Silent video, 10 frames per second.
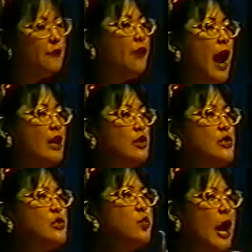If I
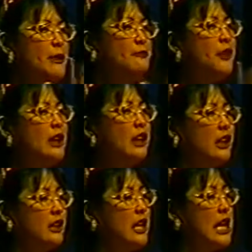lose 1
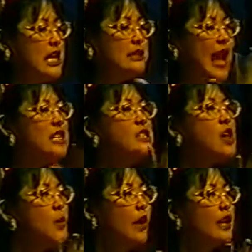finger,
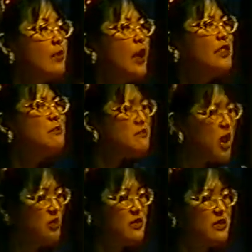that's the one I want the
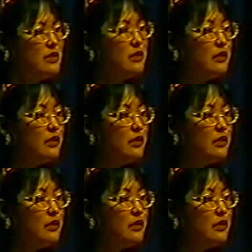most."